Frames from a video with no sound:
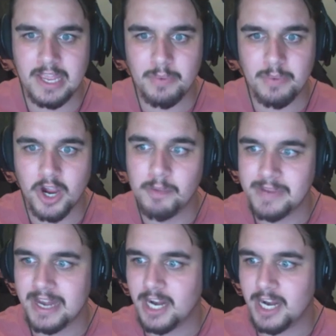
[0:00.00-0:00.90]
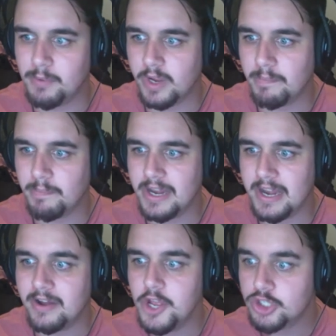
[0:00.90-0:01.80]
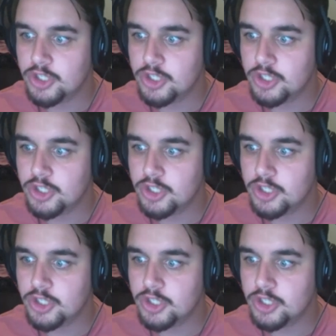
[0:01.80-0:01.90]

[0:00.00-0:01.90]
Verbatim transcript: here we go. I'm getting it up on Wikipedia now.